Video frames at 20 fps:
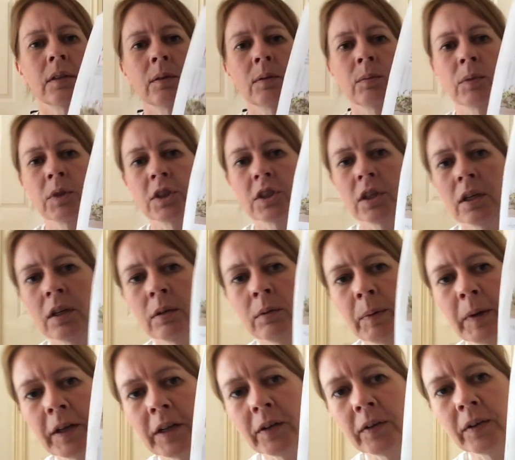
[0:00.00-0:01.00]
which I
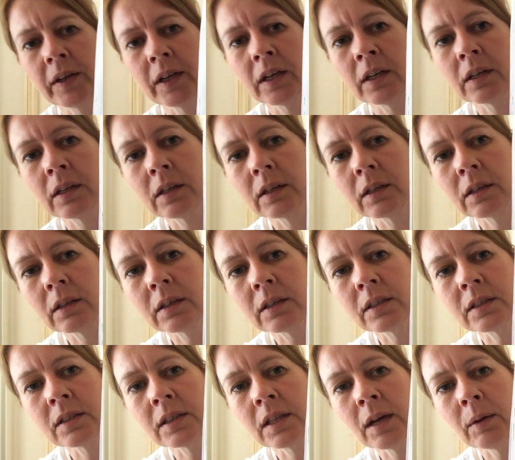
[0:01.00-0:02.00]
might go and get it.
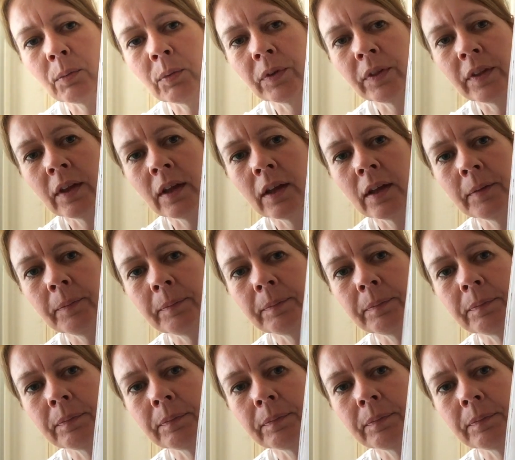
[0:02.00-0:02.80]
Is that one there?